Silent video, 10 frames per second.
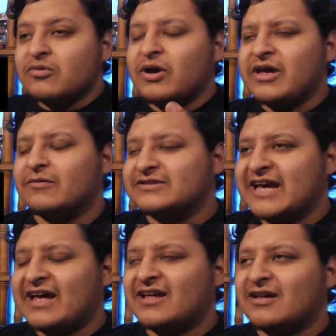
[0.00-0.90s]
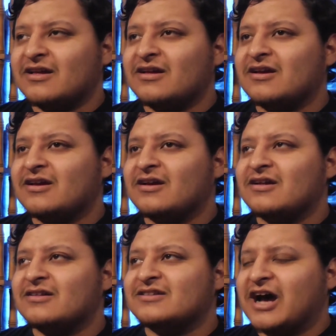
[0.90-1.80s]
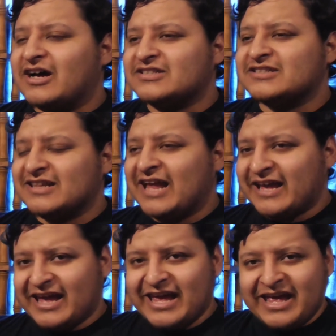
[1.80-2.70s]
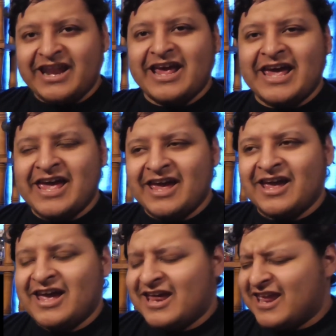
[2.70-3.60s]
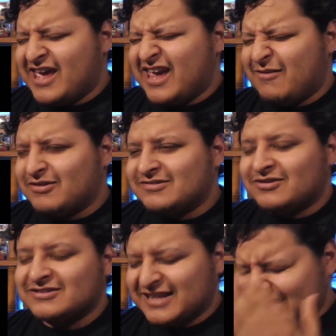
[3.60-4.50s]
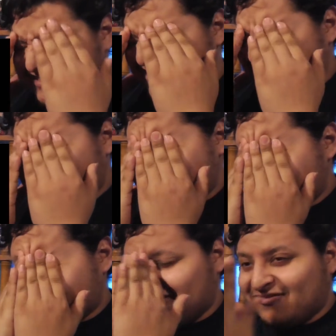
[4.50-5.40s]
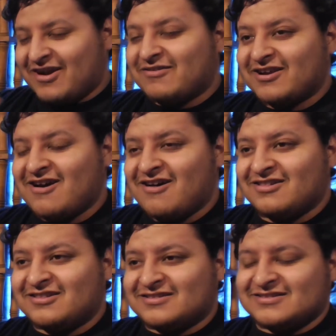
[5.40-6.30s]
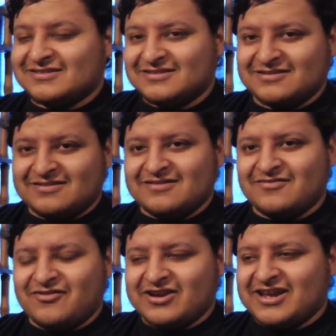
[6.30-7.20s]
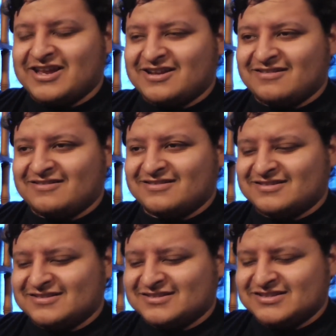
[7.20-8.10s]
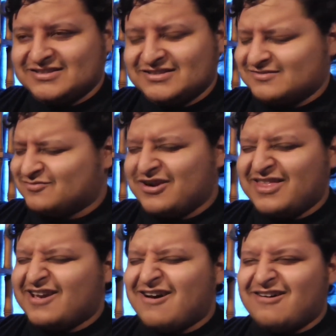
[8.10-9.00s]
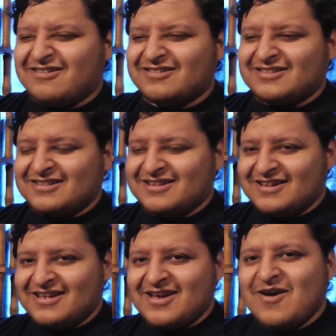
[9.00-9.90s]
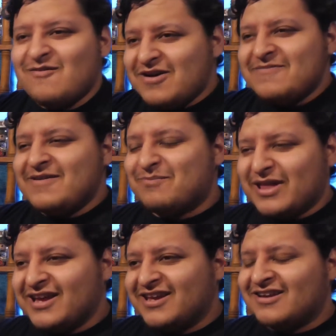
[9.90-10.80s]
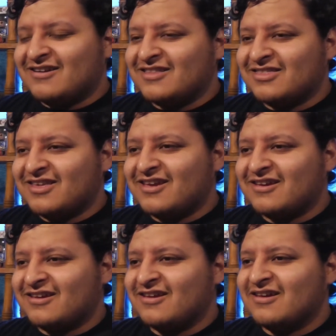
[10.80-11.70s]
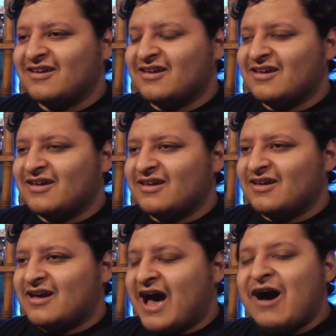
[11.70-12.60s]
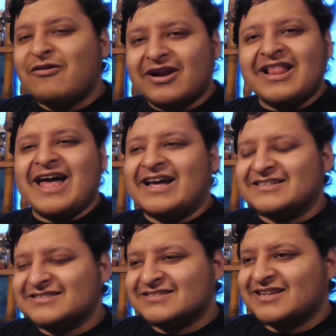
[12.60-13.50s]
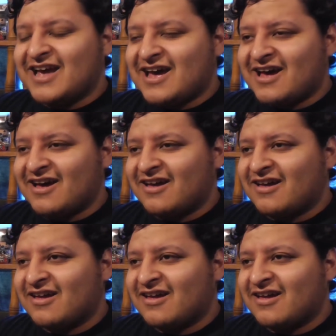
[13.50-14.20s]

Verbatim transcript: Wait, was that dust? Like N A N A? What's are those things called again? I totally forgot what they're called. The freaking what are they called? Why am I blanking on the thing? Hourglass. Yeah.